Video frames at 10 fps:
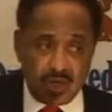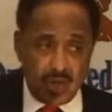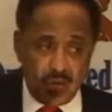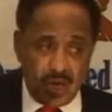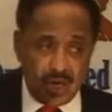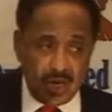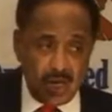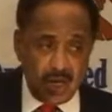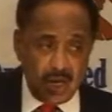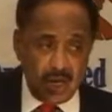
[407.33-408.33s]
Korea
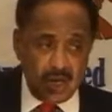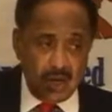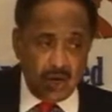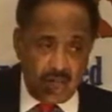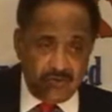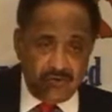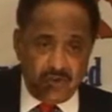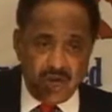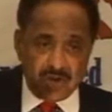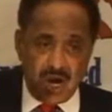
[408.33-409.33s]
or even
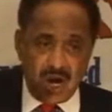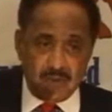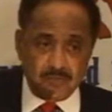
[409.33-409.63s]
Vietnam.